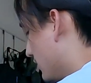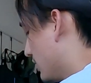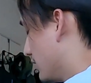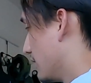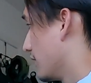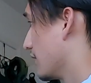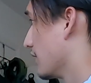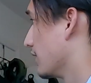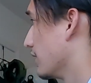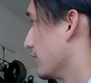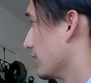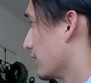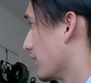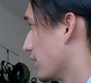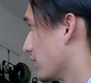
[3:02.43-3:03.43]
I got these
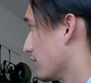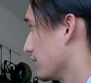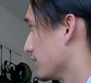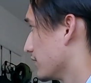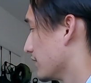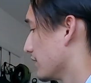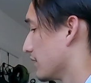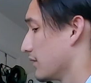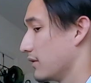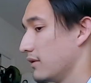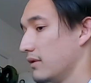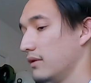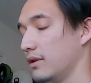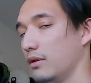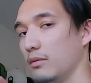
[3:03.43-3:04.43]
goggles here
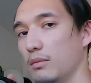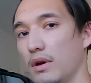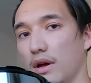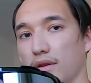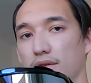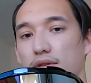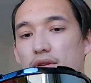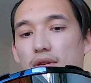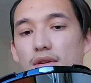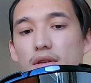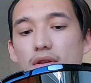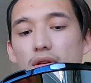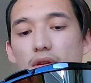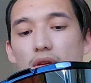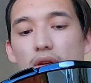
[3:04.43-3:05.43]
that would match
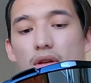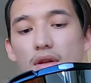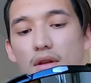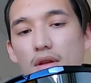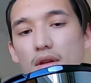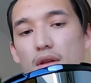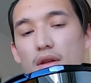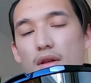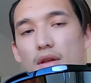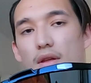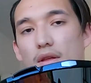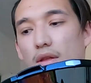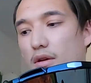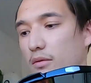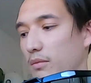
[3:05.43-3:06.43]

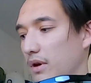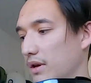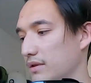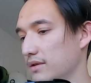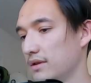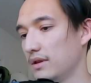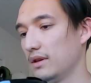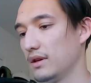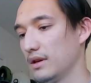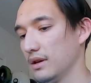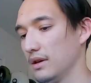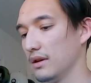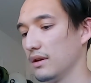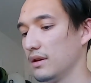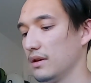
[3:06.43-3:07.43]

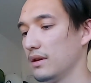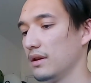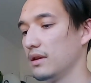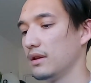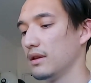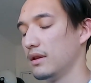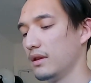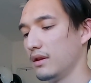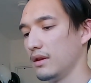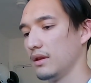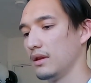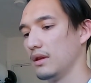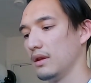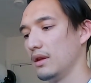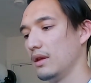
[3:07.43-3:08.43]
the
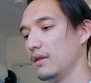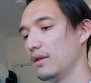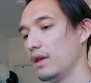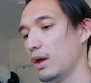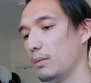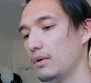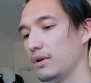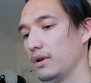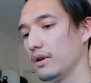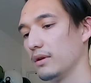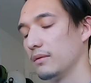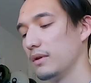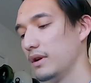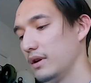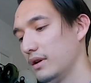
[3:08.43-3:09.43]
helmet here.
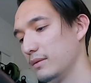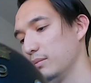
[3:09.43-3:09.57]
And I